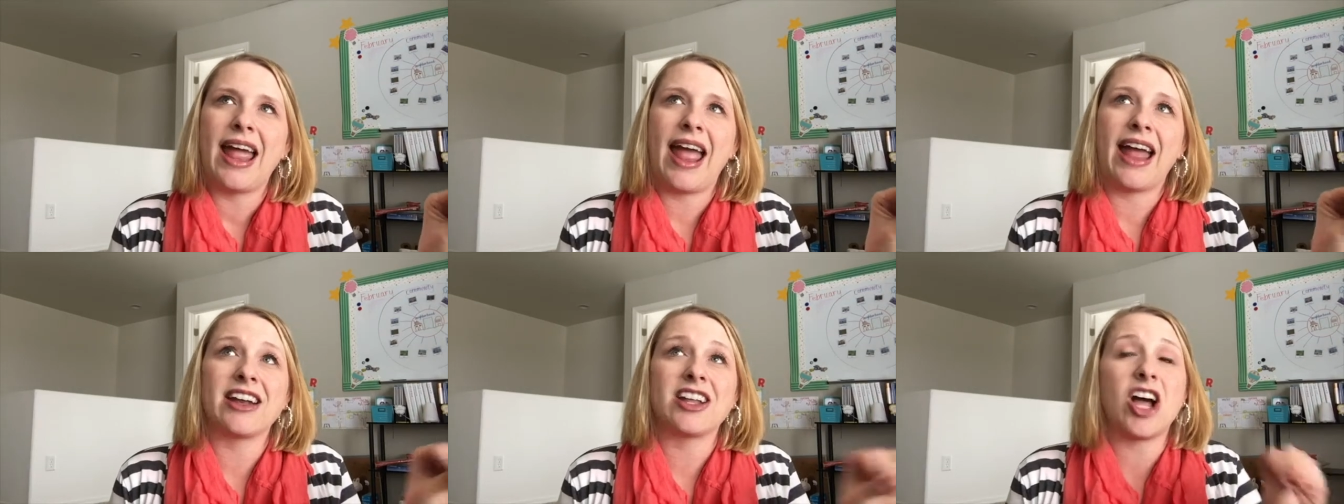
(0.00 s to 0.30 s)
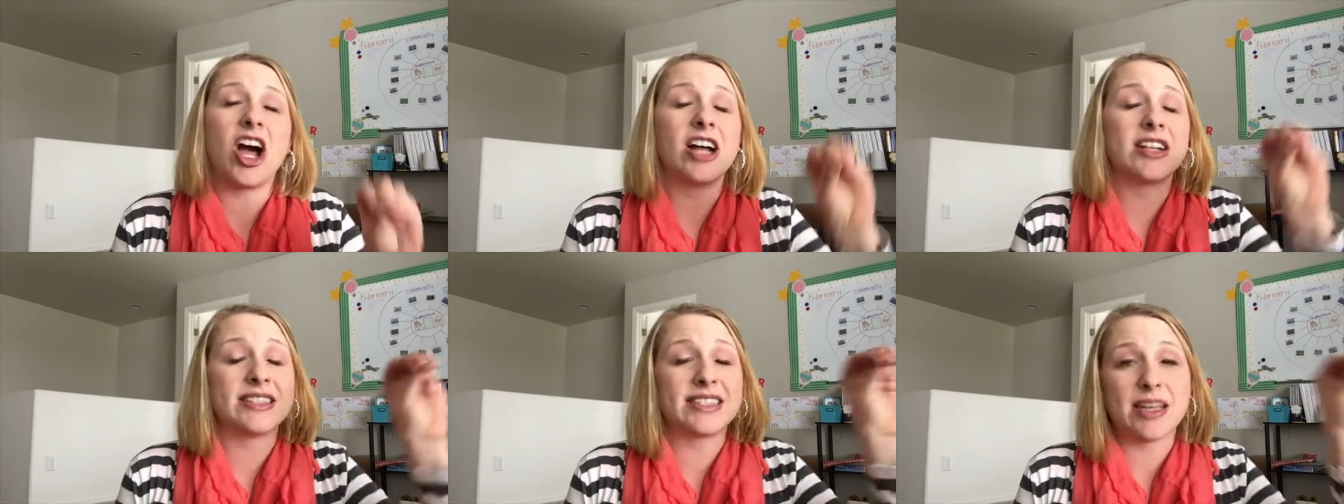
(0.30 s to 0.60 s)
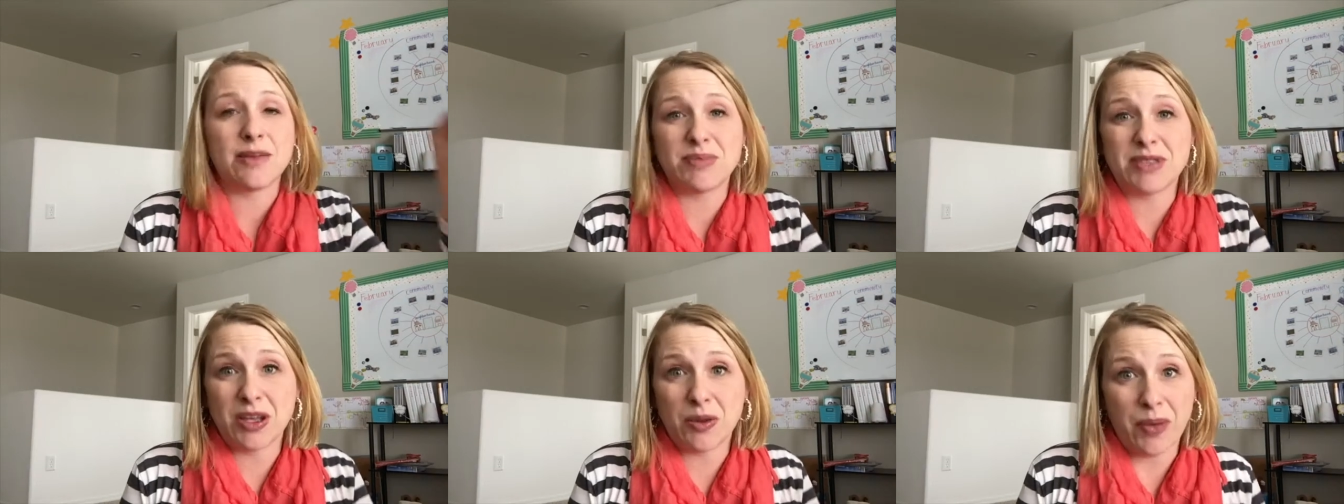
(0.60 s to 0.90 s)
and
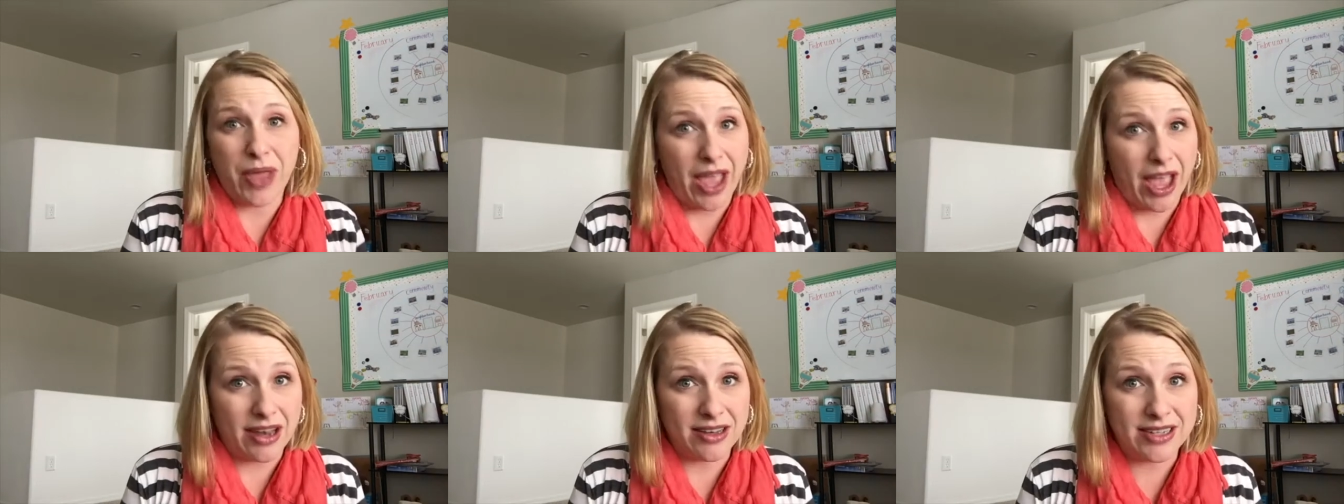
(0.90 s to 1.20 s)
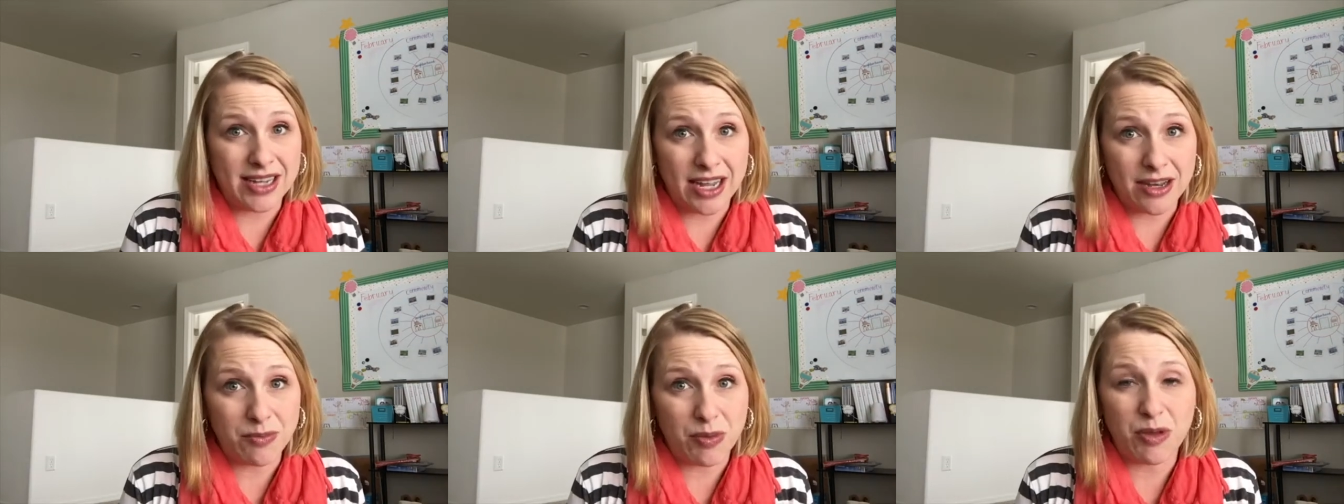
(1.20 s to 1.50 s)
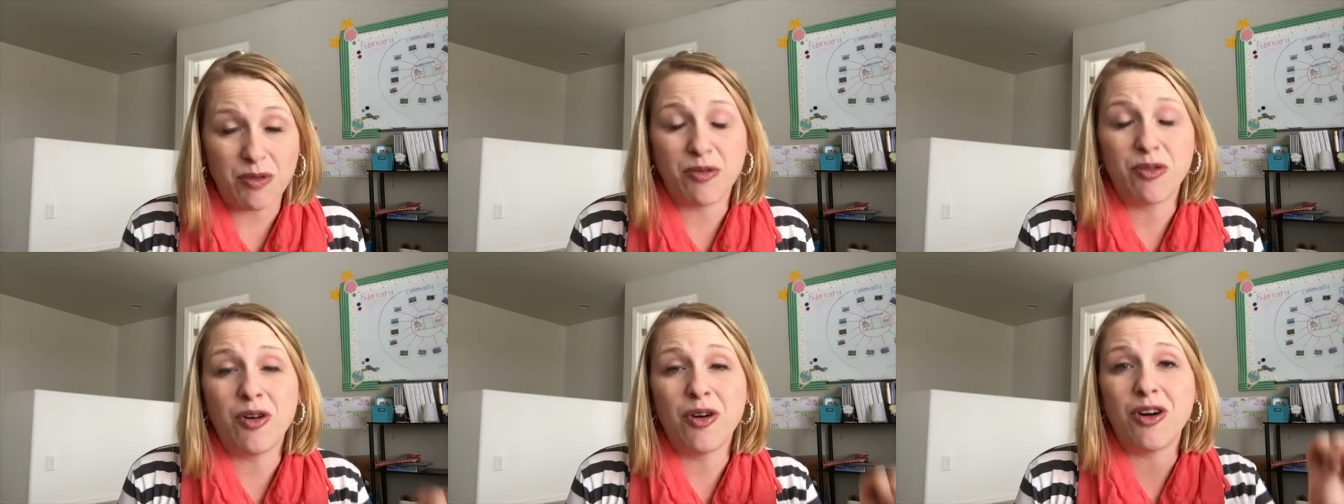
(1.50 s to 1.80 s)
concepts that we had done
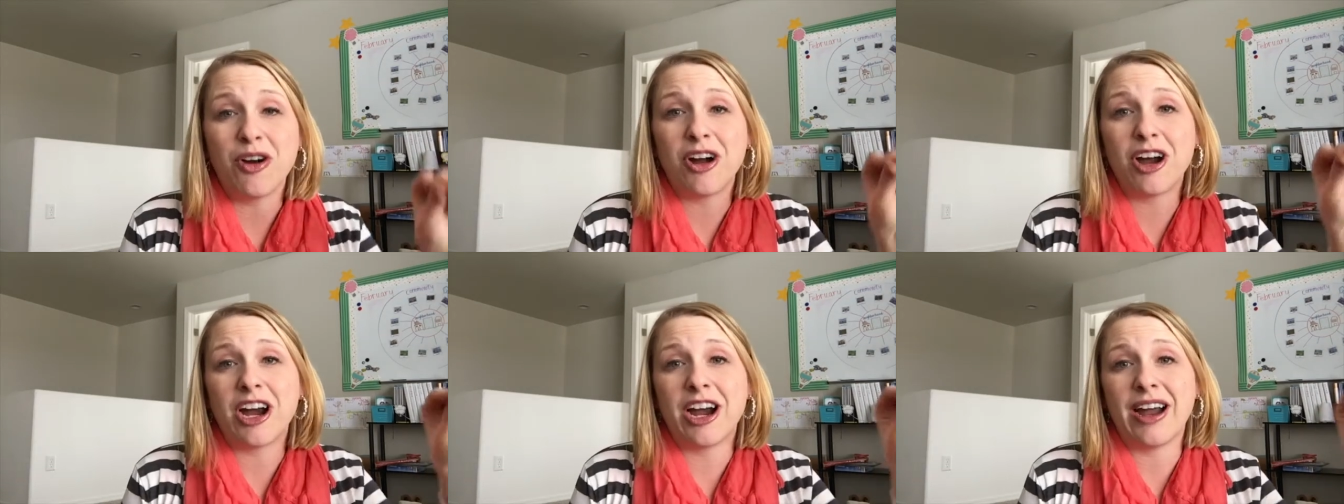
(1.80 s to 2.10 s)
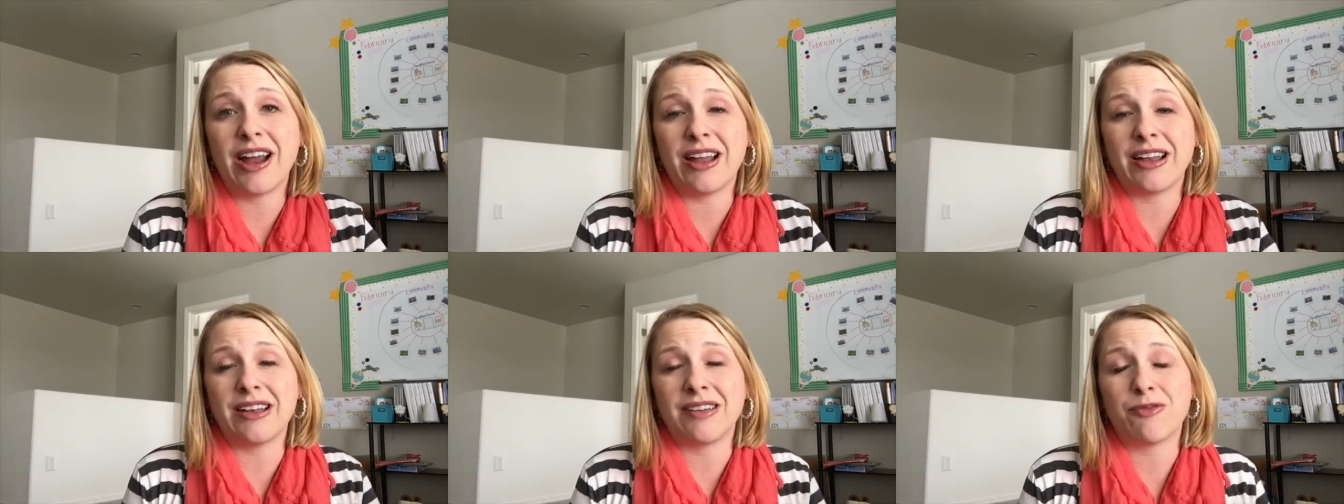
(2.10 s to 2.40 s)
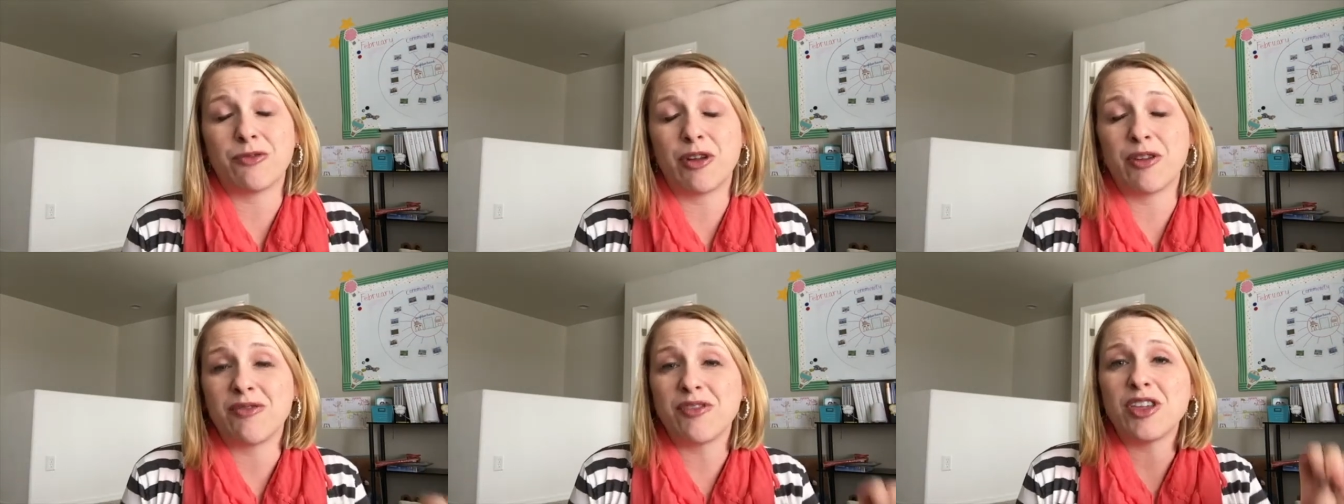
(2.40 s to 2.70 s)
before,
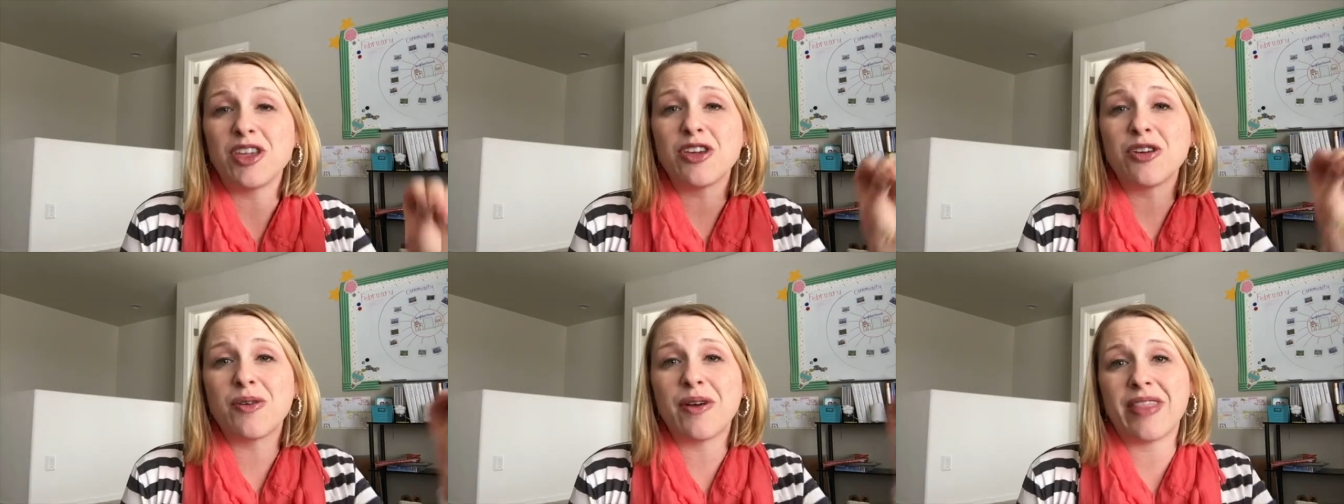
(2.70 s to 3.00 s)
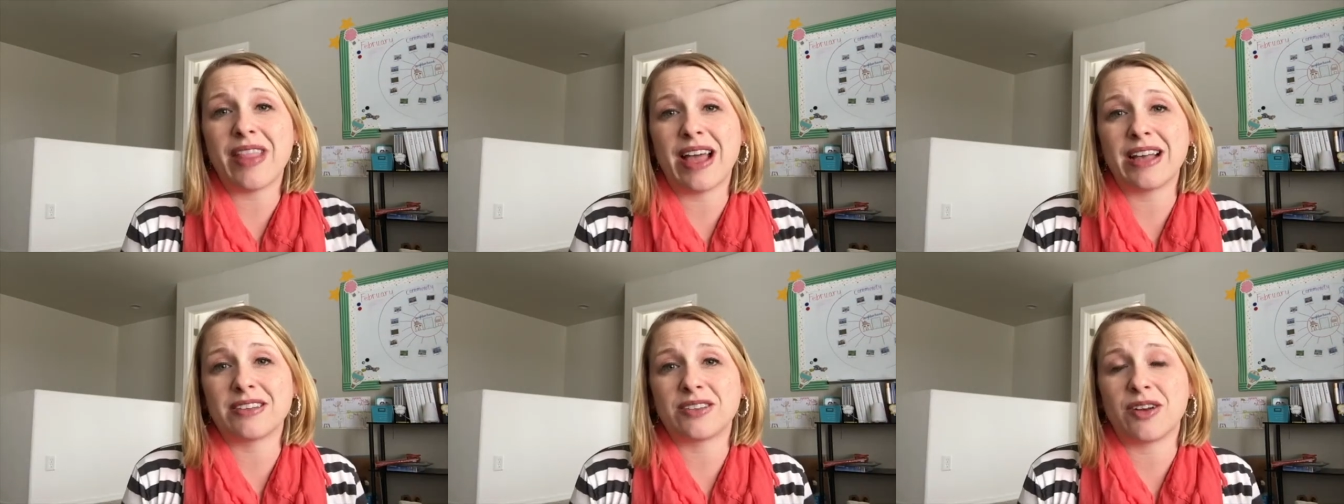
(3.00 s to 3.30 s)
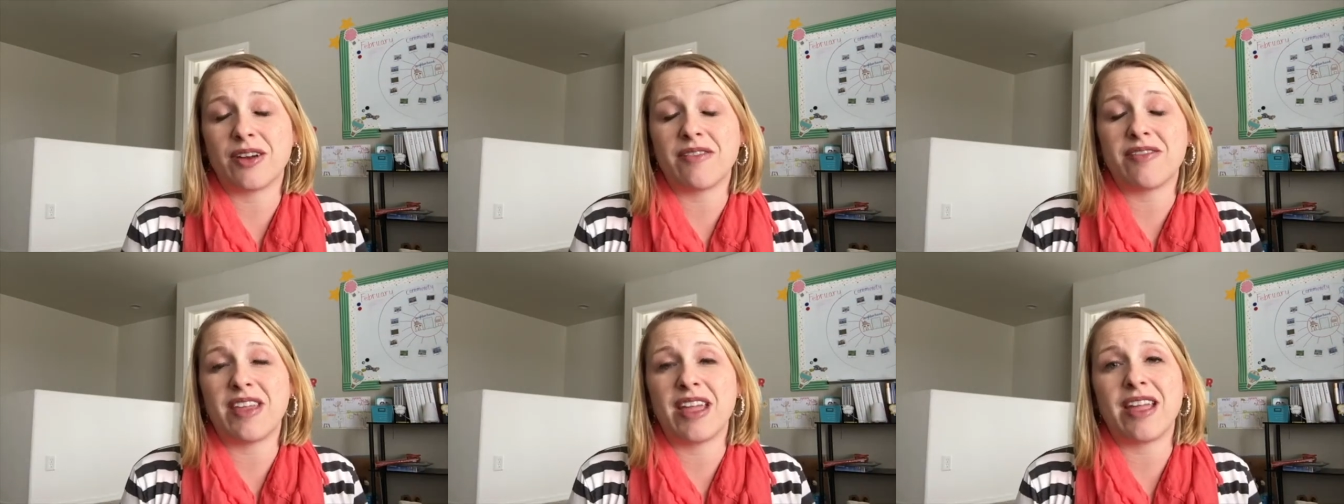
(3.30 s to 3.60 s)
and review and that
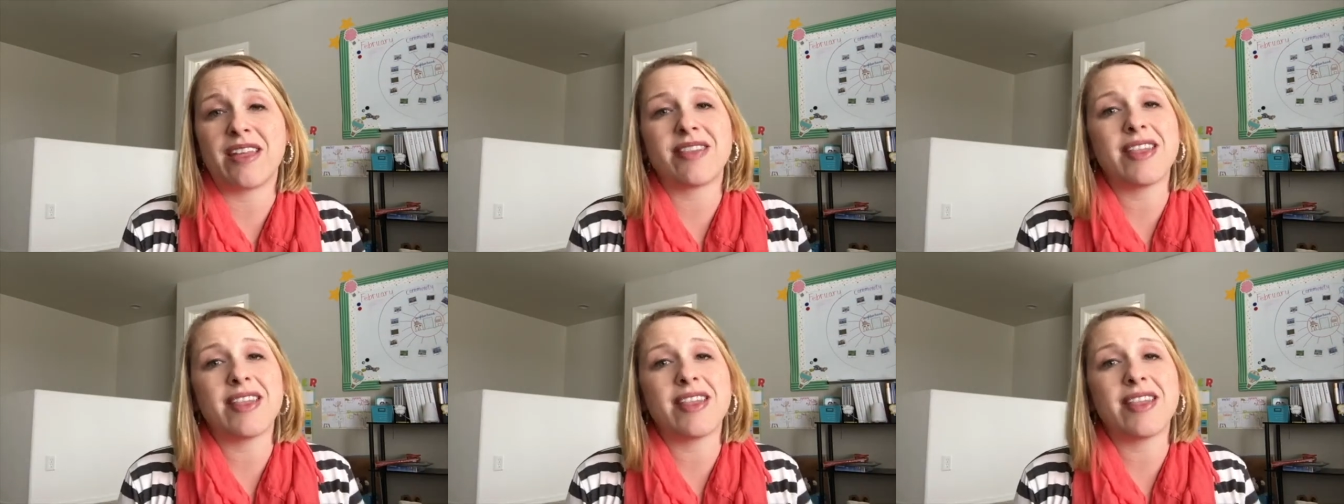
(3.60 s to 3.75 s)
sort of thing.